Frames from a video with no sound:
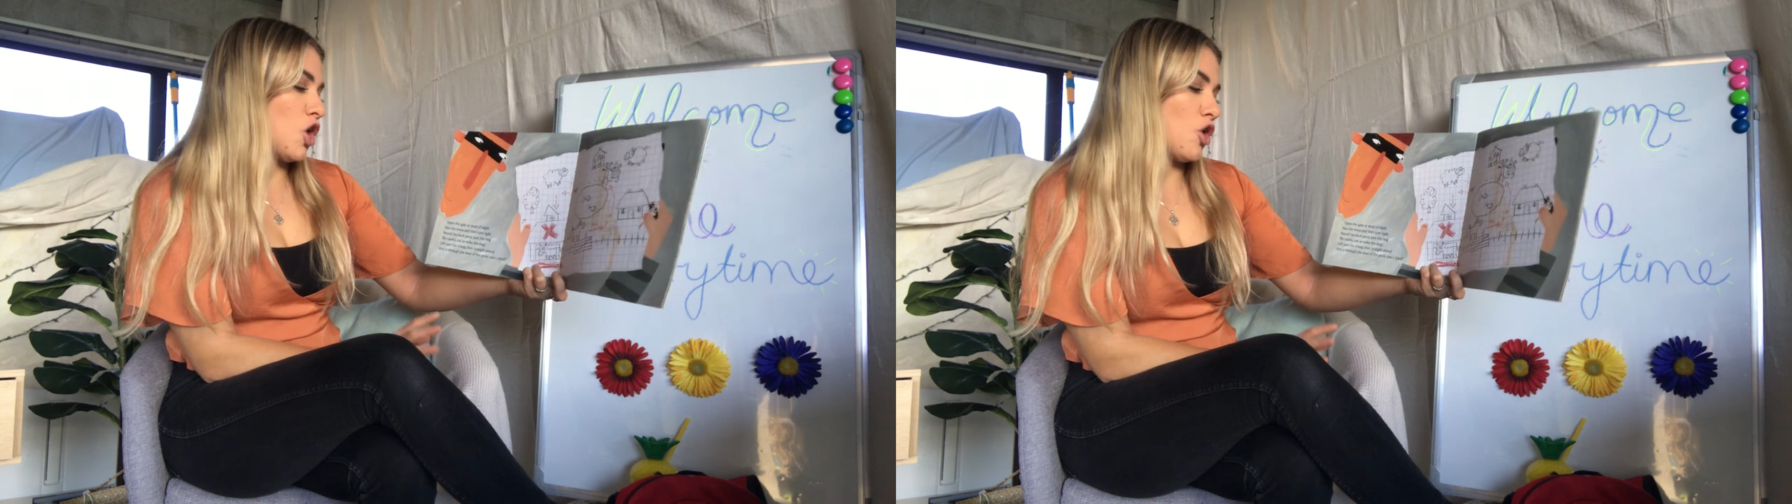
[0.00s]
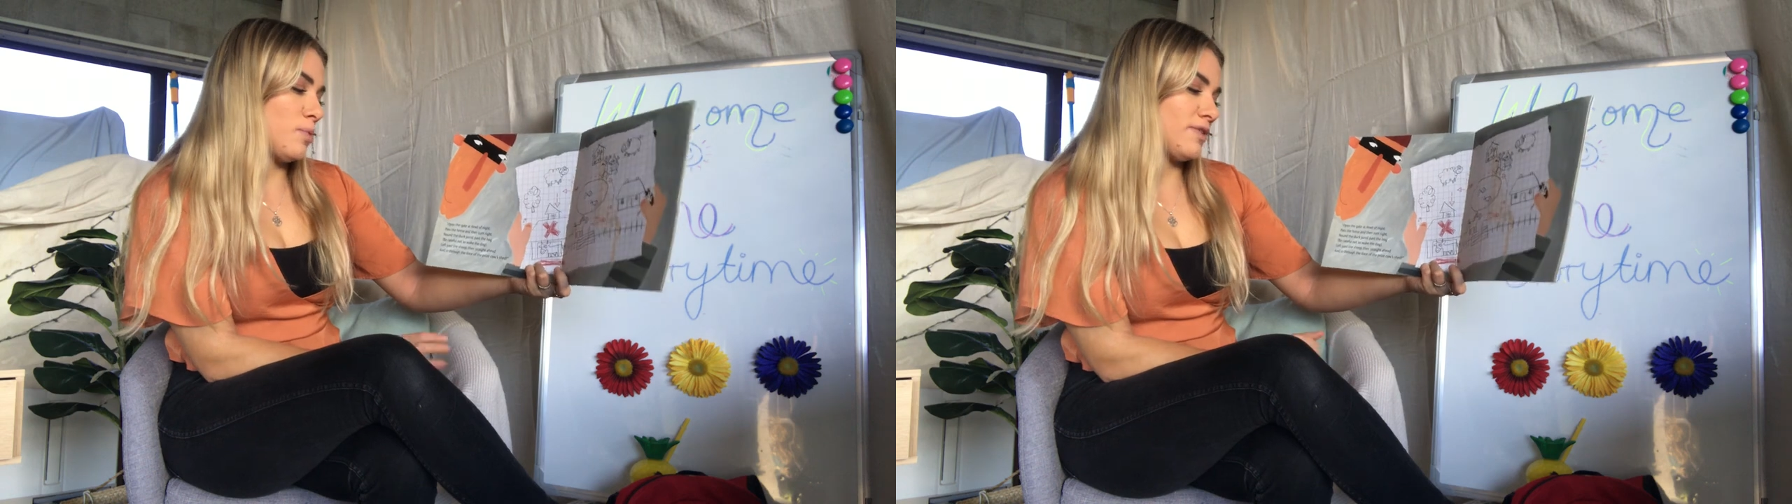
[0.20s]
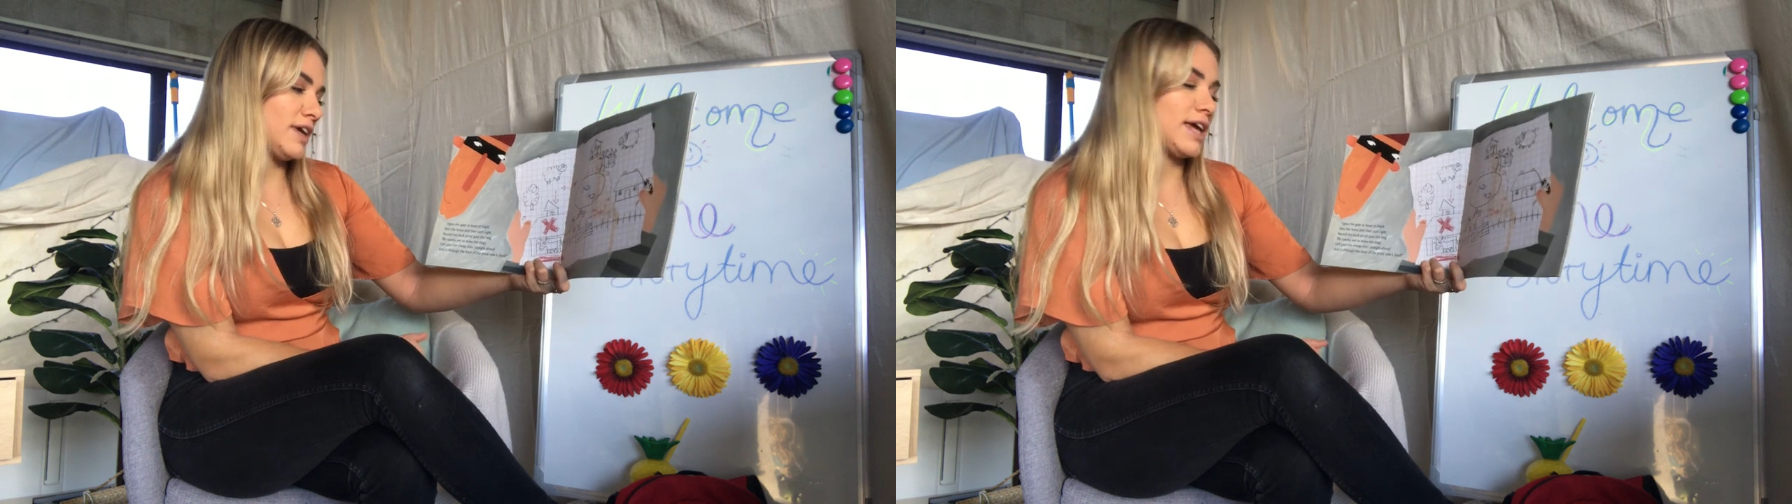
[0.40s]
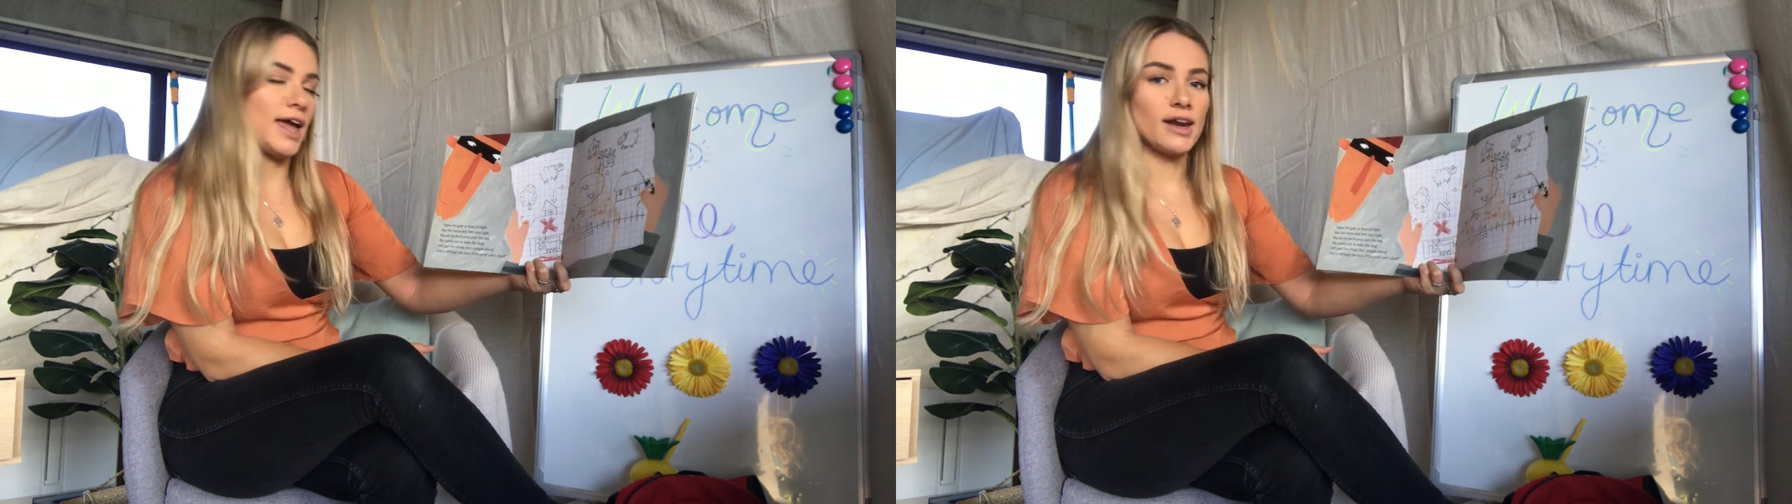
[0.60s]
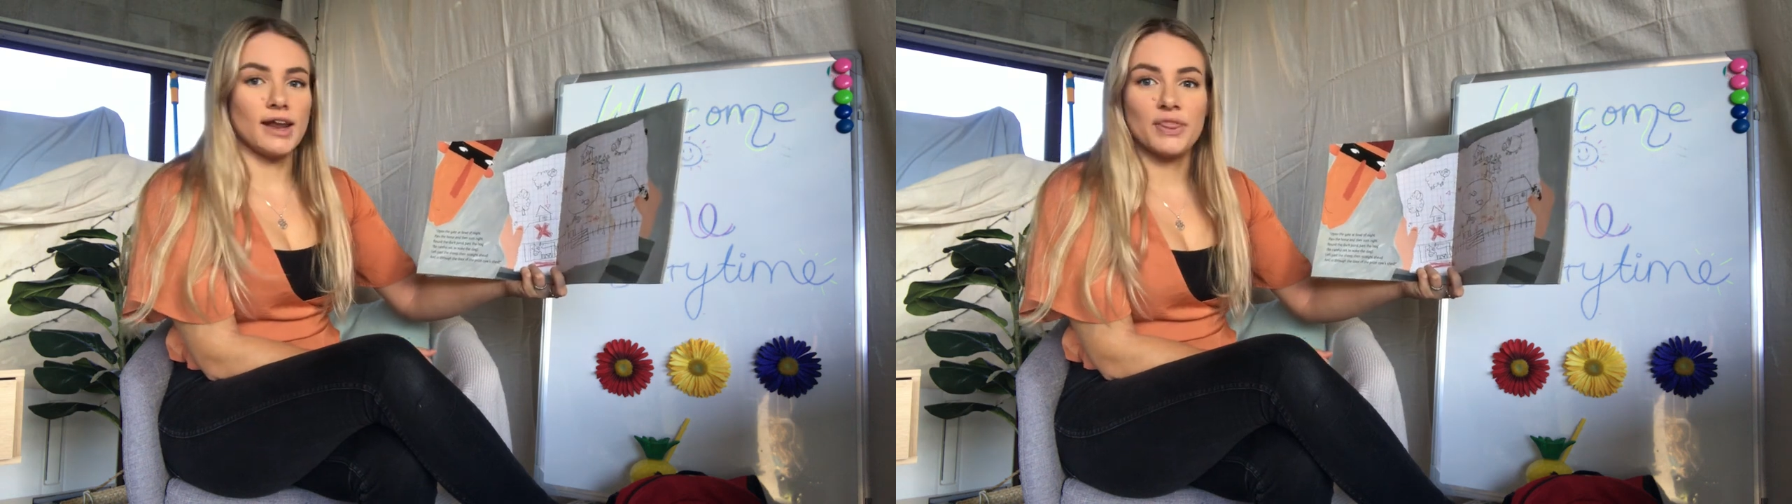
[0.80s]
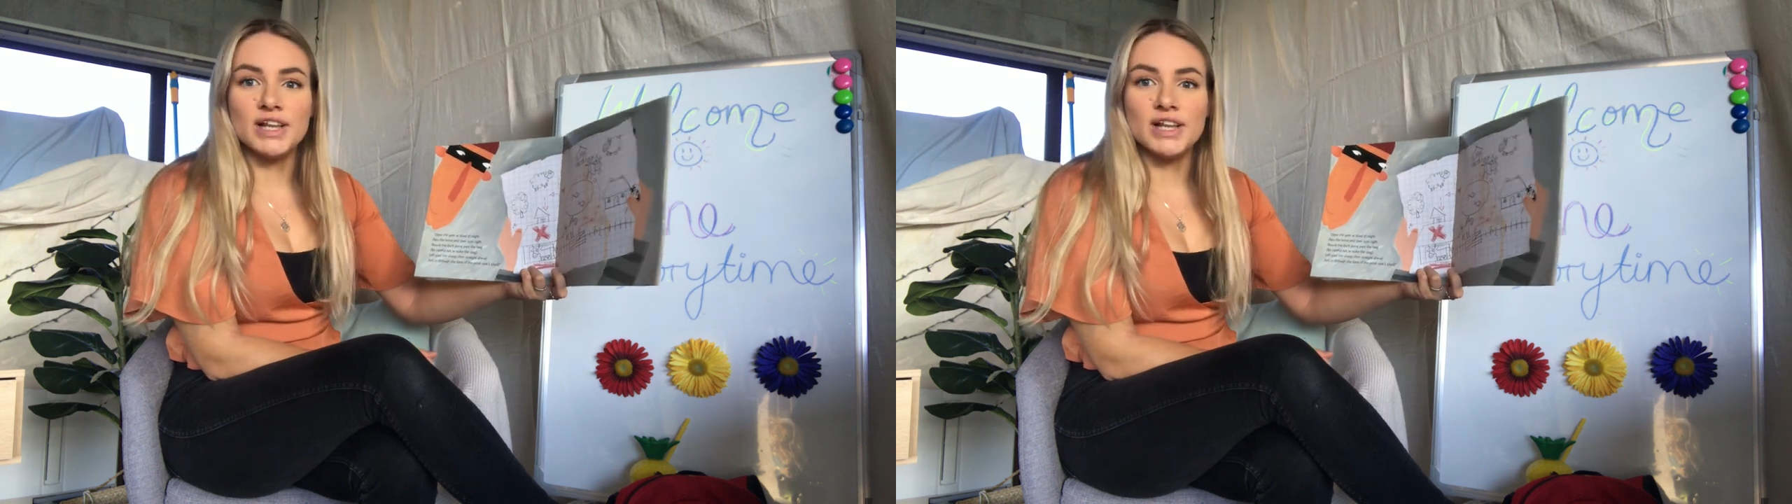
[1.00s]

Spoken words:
open the gate at